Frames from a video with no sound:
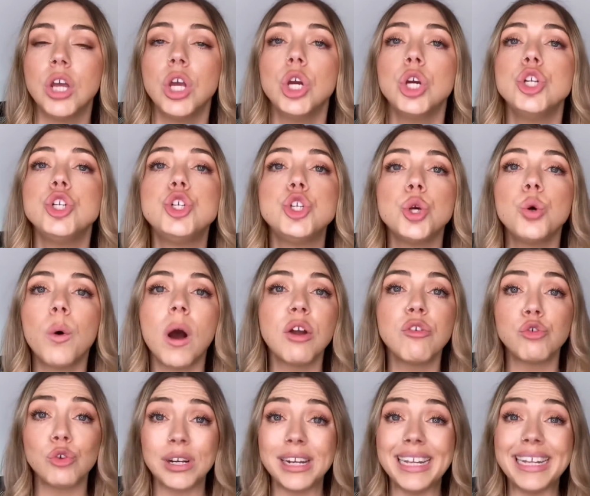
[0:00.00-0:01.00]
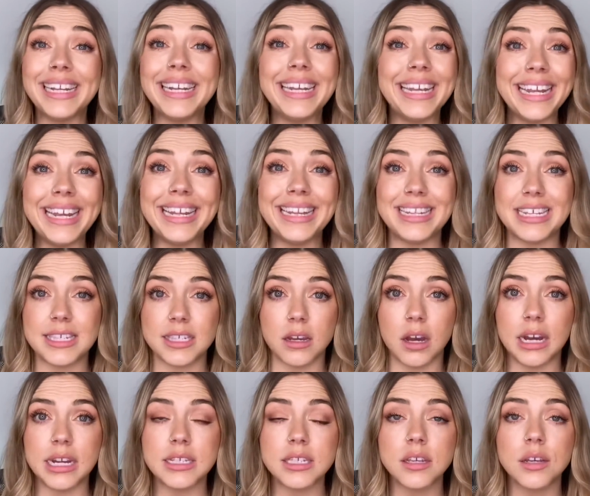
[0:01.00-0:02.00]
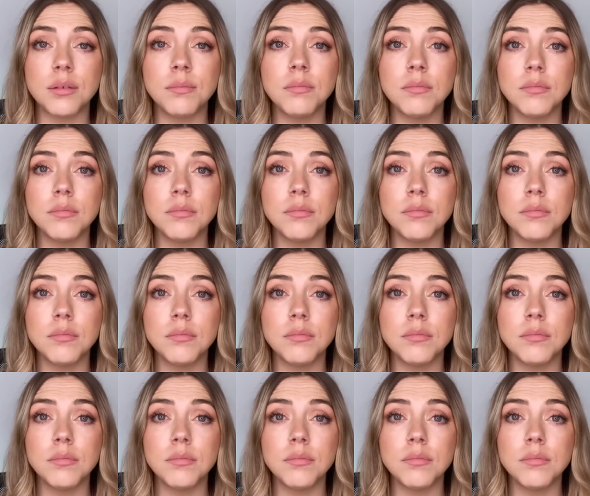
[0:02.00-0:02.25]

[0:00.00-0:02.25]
Do I really need this item?